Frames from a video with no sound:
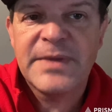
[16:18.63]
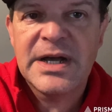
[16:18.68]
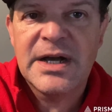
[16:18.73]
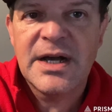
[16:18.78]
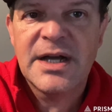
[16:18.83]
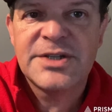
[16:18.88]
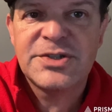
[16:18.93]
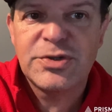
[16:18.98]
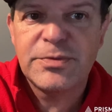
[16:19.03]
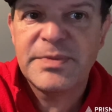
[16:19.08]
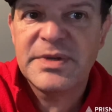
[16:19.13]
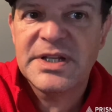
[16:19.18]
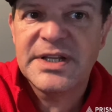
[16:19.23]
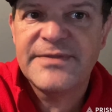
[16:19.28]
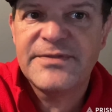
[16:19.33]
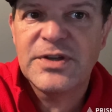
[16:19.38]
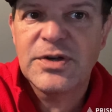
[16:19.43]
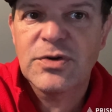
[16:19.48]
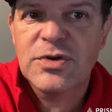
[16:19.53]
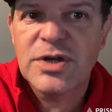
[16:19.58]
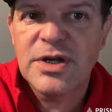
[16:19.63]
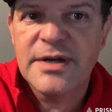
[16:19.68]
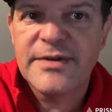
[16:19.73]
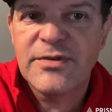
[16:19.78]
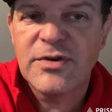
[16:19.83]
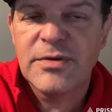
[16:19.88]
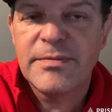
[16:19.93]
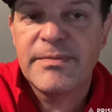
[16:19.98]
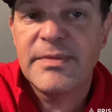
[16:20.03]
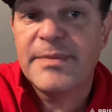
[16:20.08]
I do believe they'll
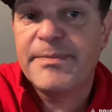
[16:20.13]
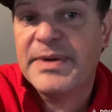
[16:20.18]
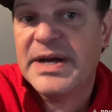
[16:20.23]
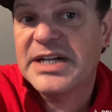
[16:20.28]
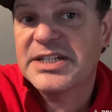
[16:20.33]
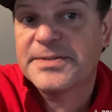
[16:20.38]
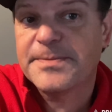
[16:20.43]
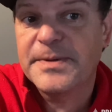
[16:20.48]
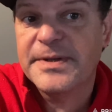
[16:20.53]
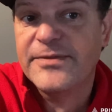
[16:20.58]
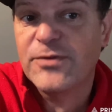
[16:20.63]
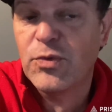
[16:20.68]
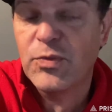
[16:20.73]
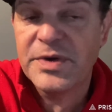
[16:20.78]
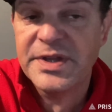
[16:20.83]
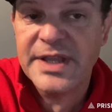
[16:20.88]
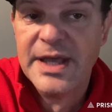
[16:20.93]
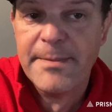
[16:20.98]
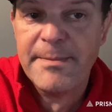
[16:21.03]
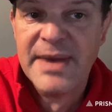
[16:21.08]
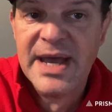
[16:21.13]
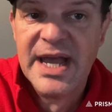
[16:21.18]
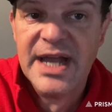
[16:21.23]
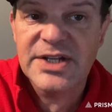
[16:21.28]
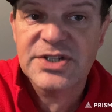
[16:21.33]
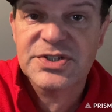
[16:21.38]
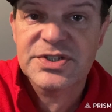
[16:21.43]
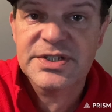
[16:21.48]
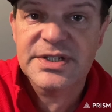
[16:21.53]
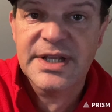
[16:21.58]
cover, possibly even win that
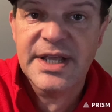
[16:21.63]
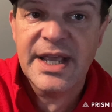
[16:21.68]
match.